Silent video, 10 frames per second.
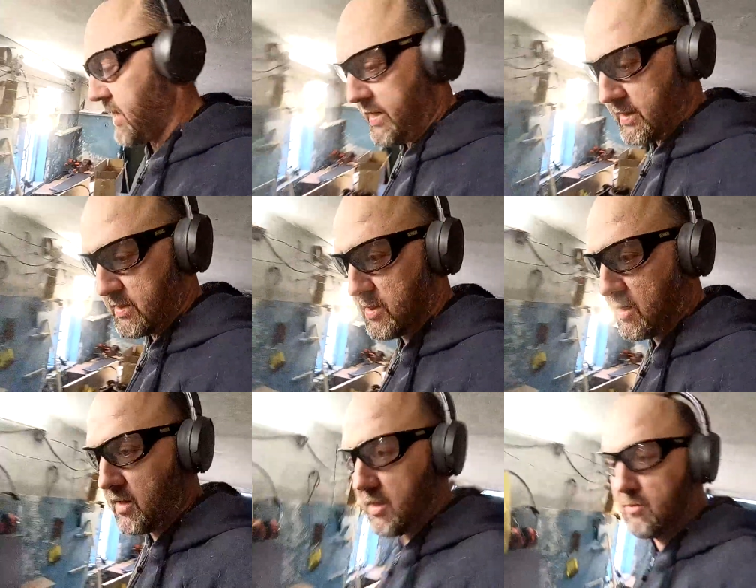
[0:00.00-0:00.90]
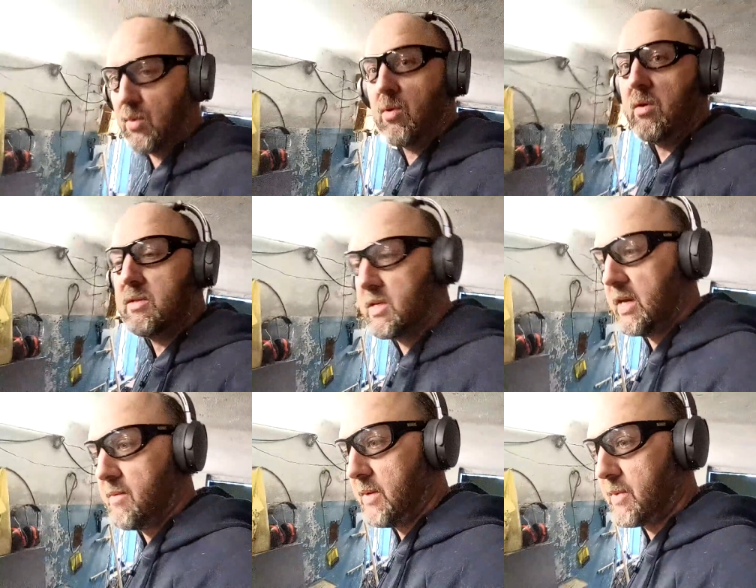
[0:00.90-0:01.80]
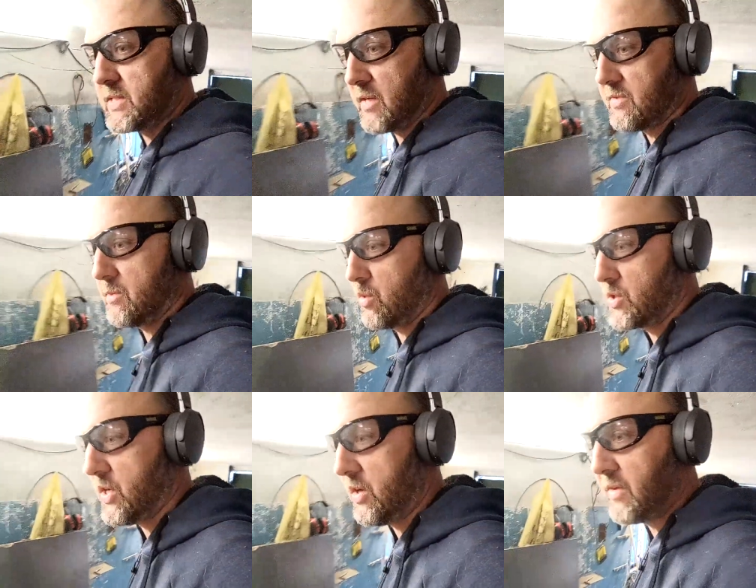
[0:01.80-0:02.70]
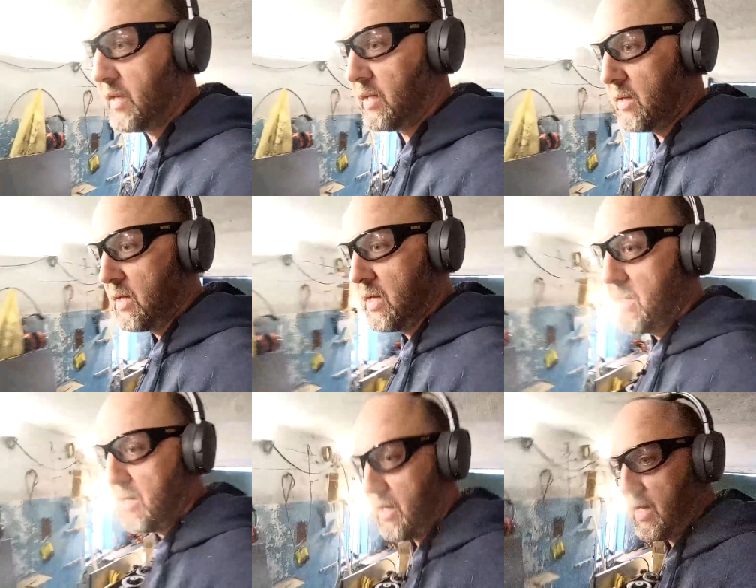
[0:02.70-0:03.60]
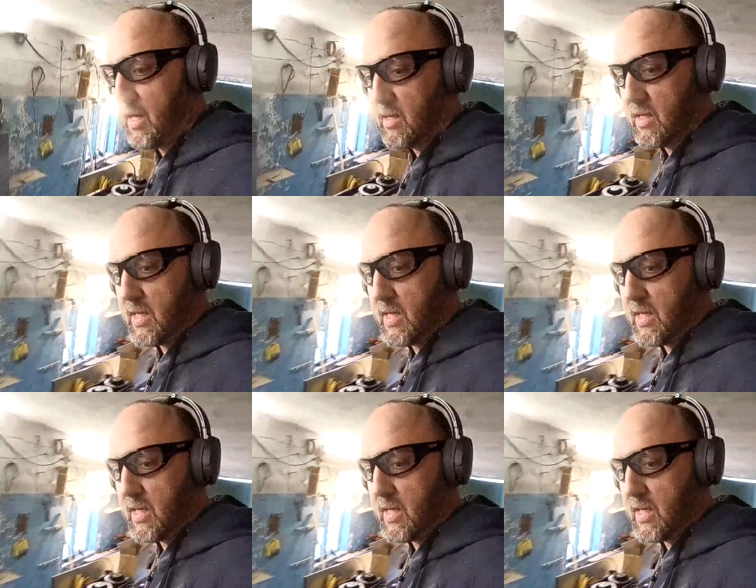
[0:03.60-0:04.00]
I can start cutting boards and make myself some more shelving and